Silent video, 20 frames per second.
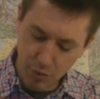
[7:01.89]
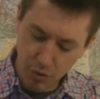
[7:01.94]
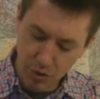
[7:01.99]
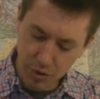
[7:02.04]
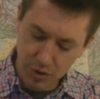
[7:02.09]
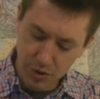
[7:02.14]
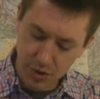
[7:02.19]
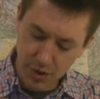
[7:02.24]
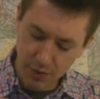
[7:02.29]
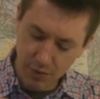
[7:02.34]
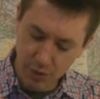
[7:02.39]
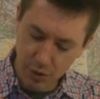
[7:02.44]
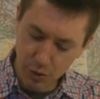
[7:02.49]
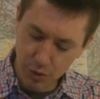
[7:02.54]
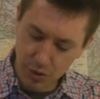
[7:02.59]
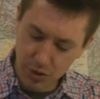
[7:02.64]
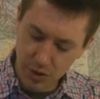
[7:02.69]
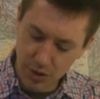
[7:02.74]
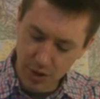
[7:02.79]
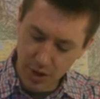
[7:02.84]
portions have
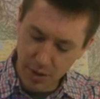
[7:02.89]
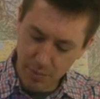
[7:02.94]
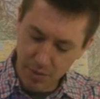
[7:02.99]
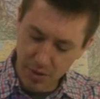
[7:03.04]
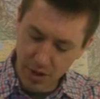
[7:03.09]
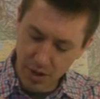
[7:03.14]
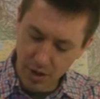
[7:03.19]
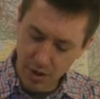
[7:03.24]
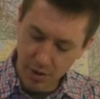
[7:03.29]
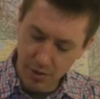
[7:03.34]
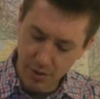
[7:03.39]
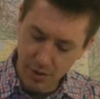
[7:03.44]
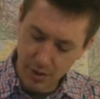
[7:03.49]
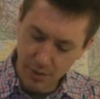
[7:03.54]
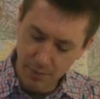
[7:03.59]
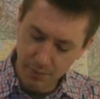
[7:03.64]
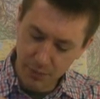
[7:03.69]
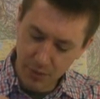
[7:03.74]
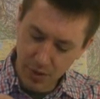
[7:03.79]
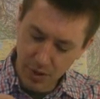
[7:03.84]
loosened up here.
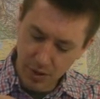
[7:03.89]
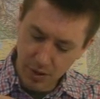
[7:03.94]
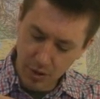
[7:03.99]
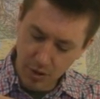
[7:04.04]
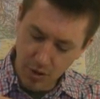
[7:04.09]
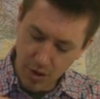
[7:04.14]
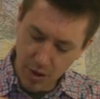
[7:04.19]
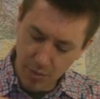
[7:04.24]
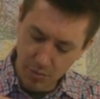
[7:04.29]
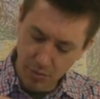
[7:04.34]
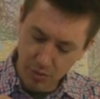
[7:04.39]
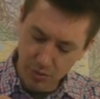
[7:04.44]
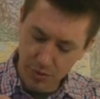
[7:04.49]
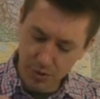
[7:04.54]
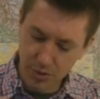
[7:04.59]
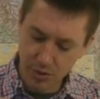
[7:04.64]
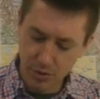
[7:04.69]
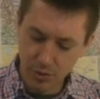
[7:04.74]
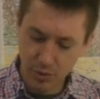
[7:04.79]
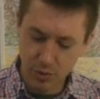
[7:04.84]
You're able
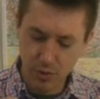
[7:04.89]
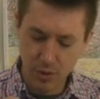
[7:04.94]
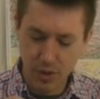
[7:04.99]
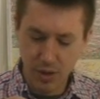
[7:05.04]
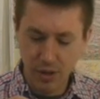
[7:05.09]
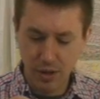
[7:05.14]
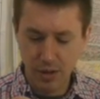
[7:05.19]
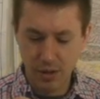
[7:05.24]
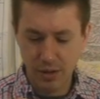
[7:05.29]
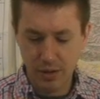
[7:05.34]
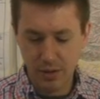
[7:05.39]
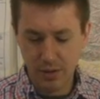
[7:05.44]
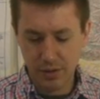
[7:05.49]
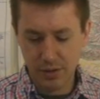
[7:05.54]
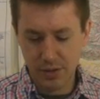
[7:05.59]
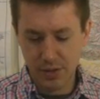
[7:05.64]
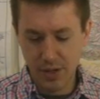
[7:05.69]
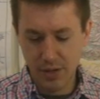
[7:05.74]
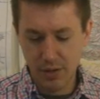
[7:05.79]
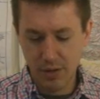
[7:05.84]
to
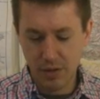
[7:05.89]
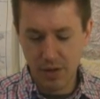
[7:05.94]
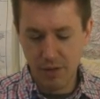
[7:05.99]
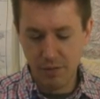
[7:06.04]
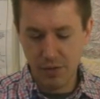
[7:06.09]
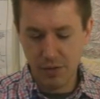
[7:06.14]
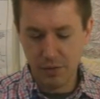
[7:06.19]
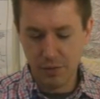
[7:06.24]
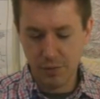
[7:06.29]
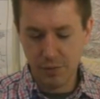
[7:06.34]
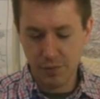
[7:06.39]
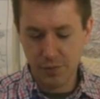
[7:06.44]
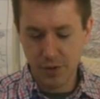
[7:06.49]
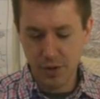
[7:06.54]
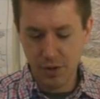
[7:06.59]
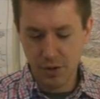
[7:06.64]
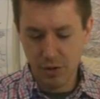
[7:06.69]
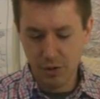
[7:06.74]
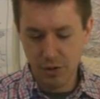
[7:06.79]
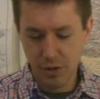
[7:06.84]
see that they've
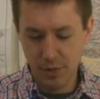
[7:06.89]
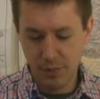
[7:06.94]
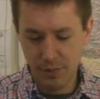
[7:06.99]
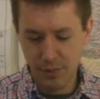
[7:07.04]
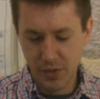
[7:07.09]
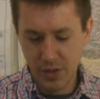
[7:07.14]
unfurled.